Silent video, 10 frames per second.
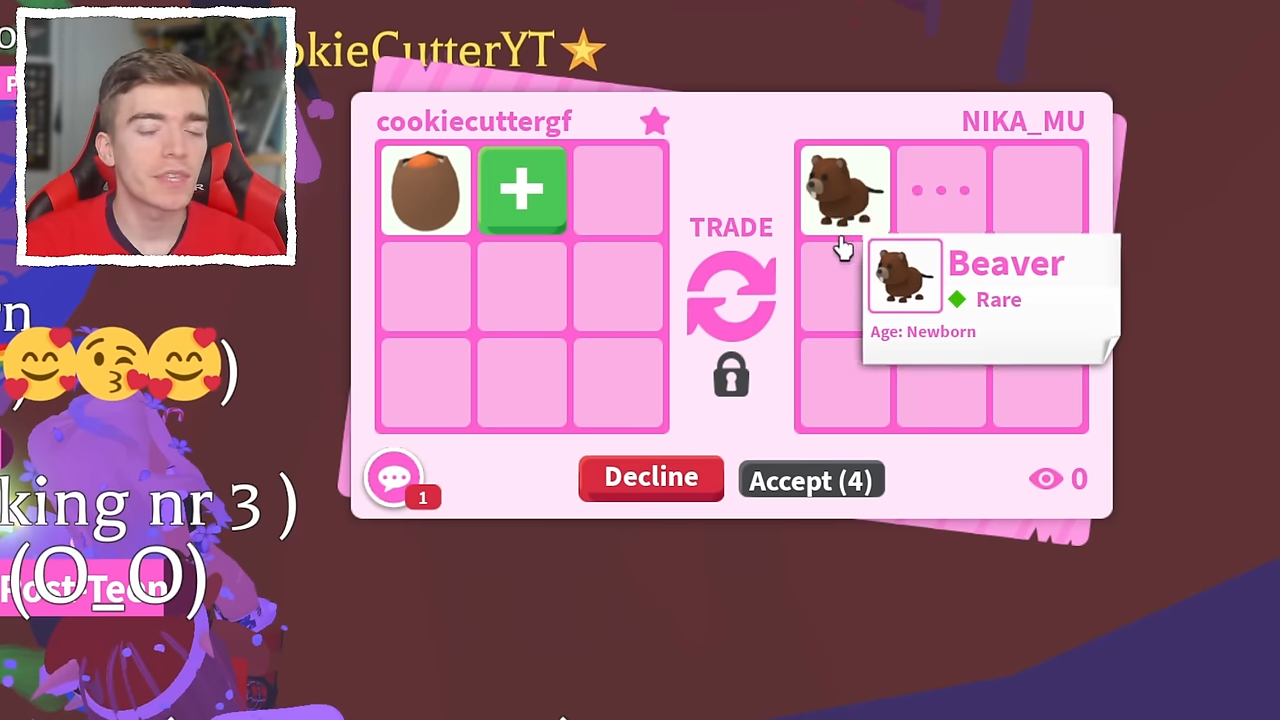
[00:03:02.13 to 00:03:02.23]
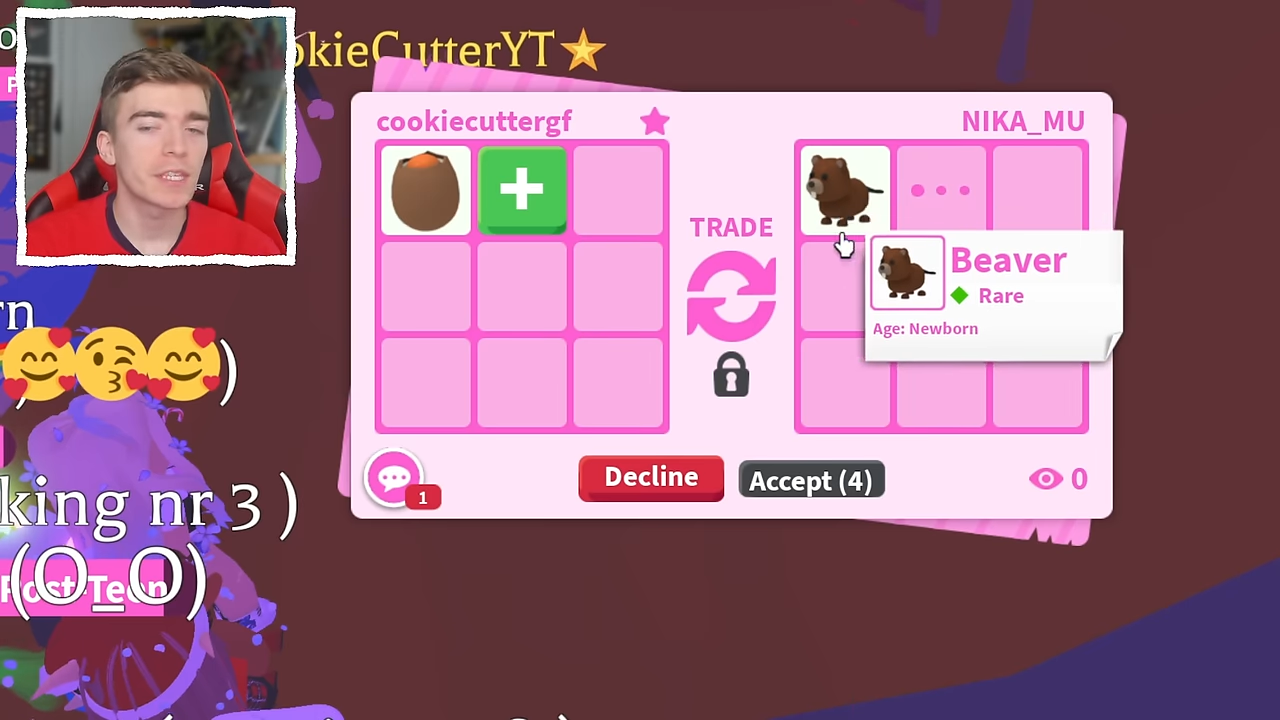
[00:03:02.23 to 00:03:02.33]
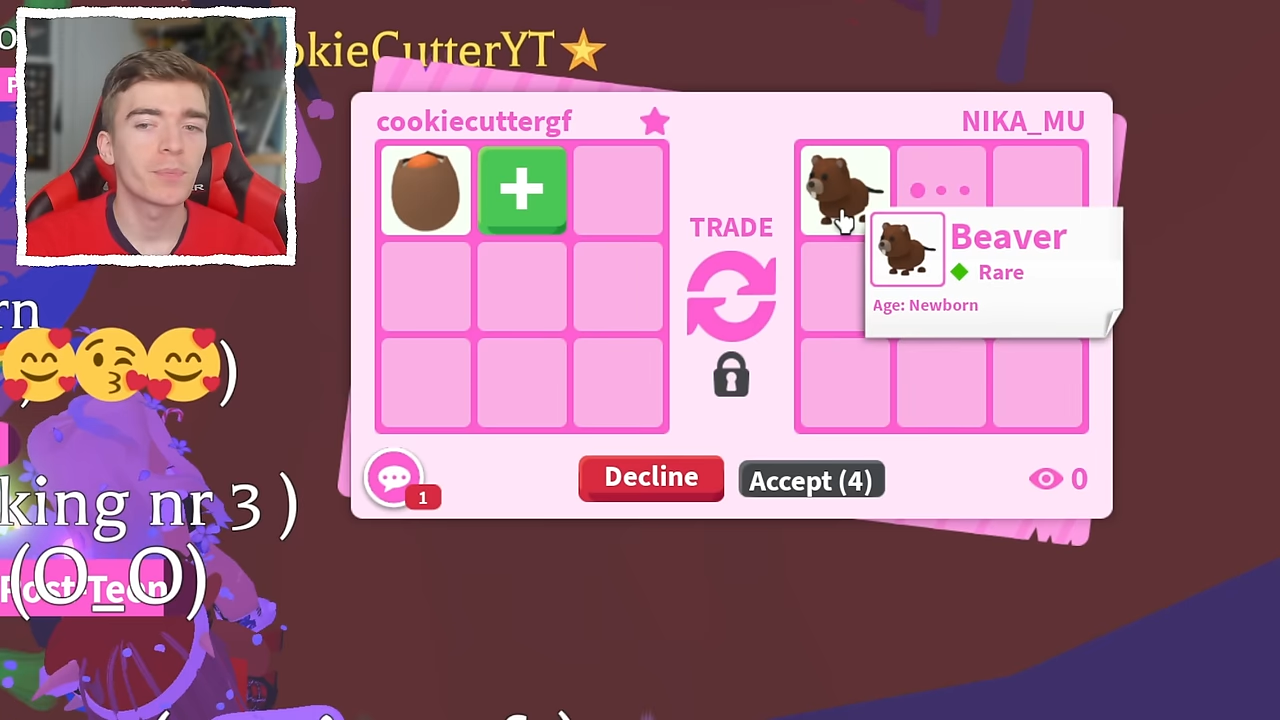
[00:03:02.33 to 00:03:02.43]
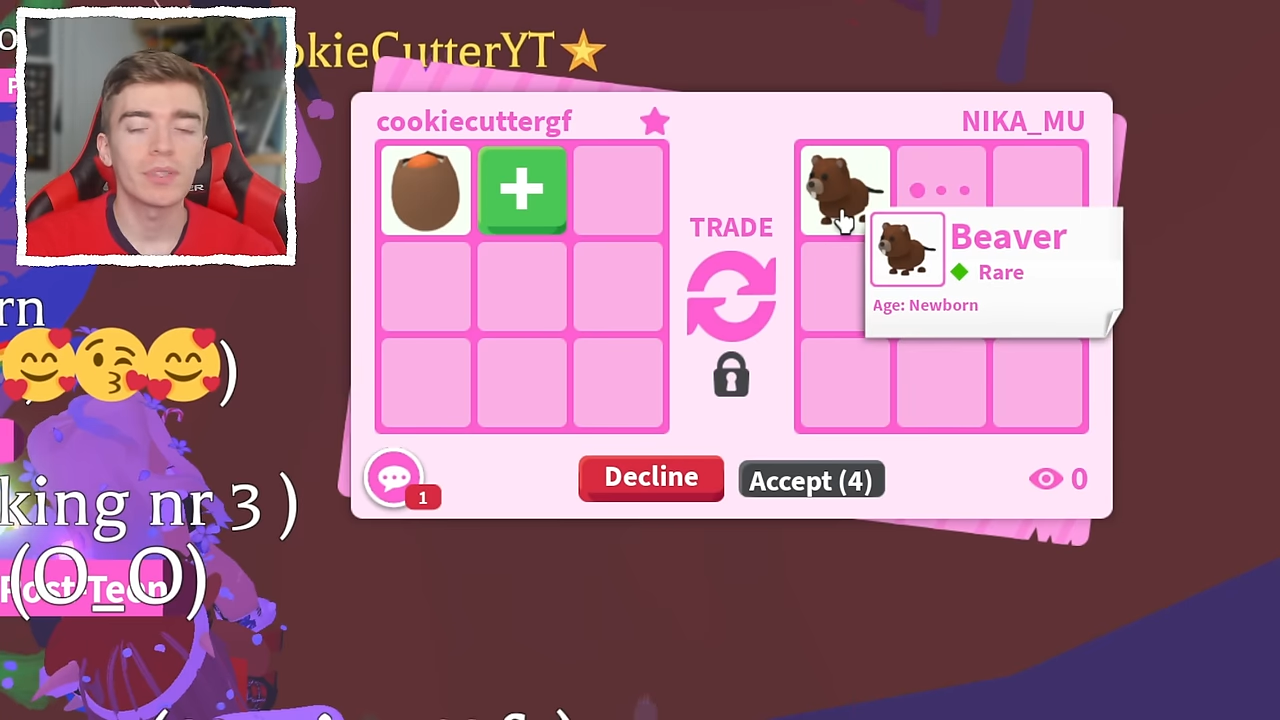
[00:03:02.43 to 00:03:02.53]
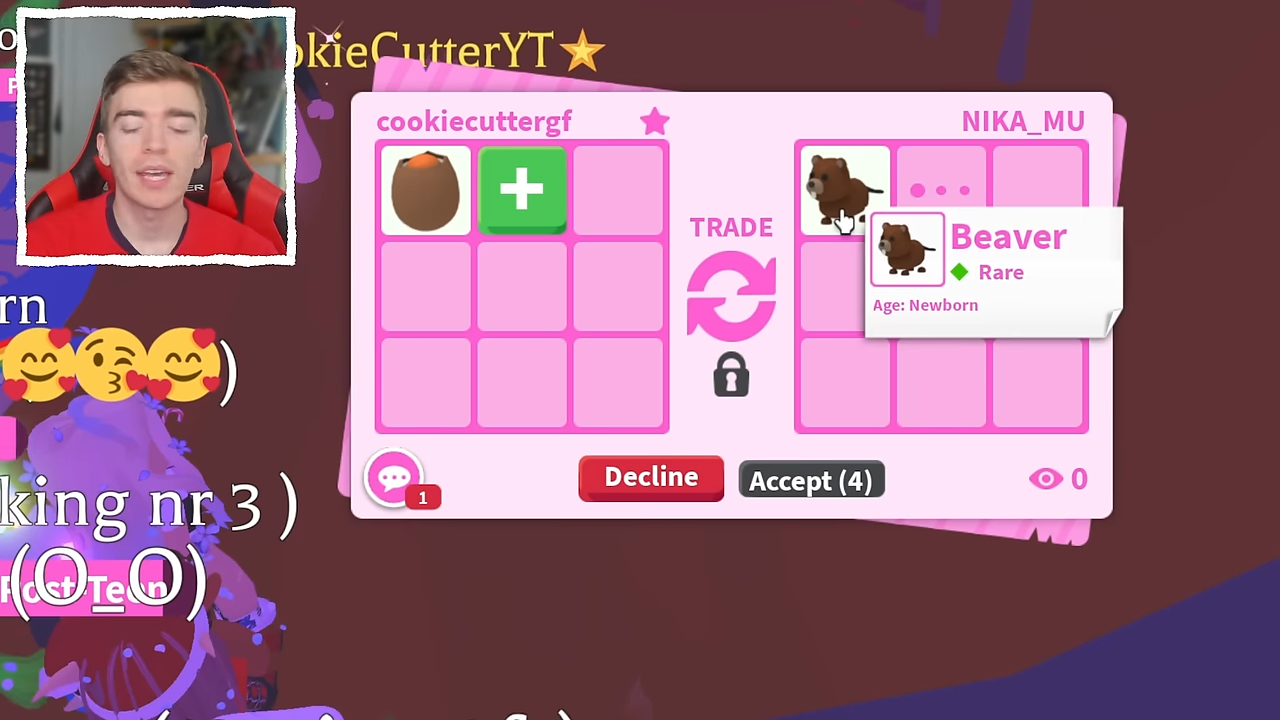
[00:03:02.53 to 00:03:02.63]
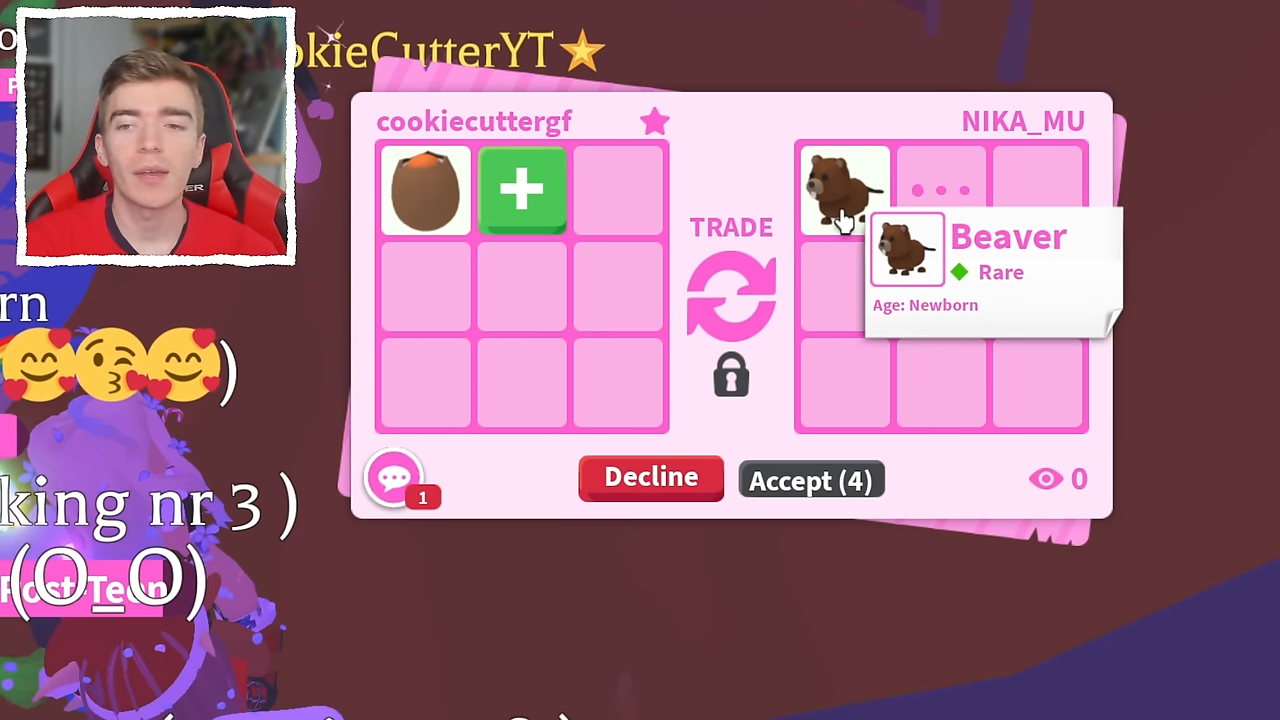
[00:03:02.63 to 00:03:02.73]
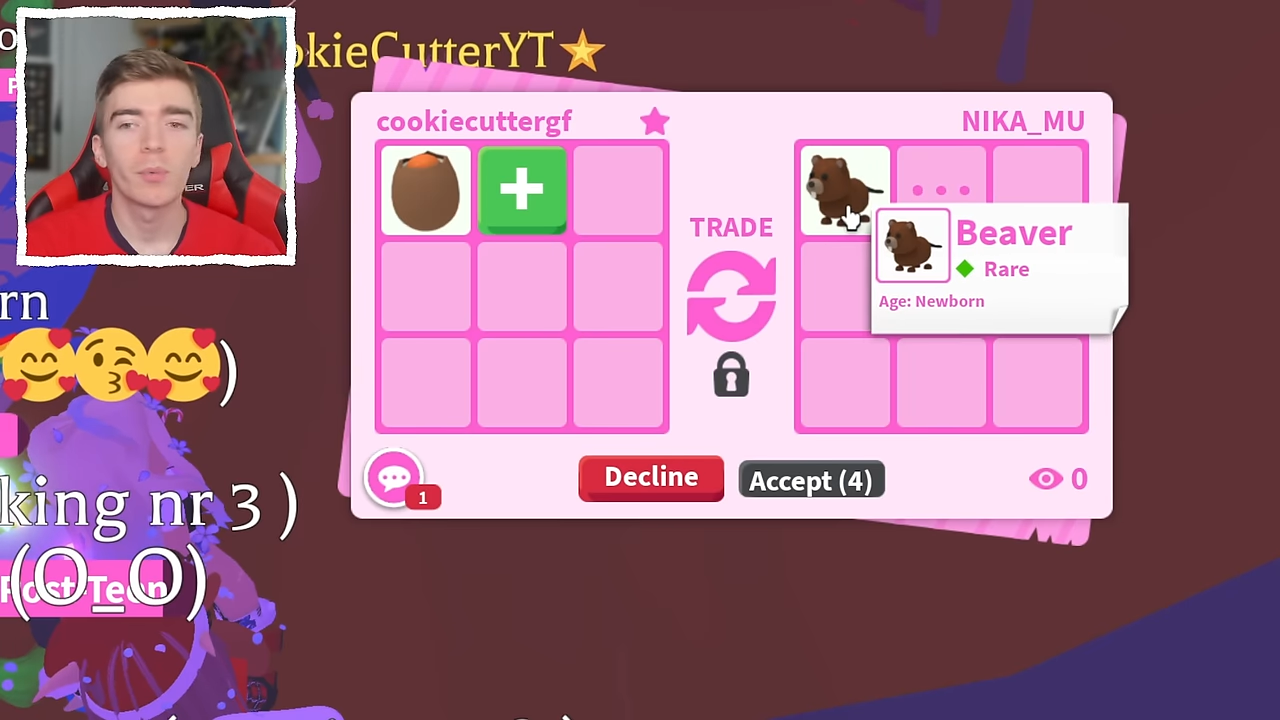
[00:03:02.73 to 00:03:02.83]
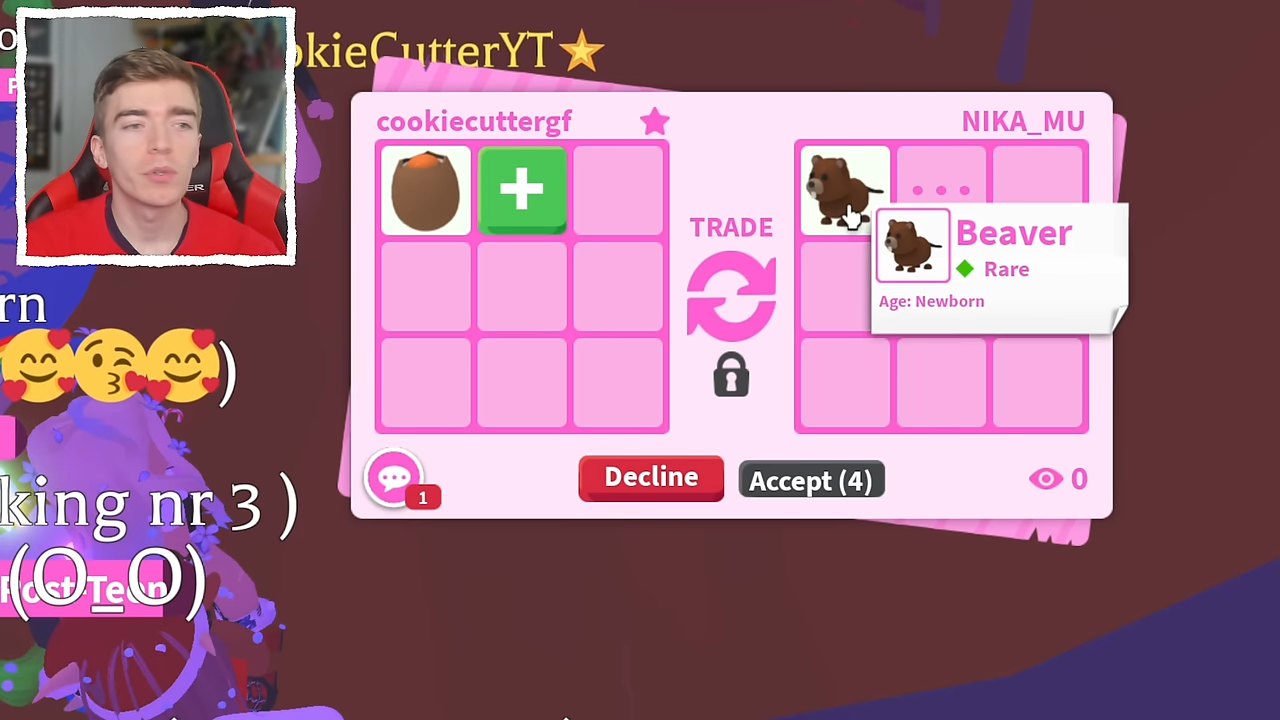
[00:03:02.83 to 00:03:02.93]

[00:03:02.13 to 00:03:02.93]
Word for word: this player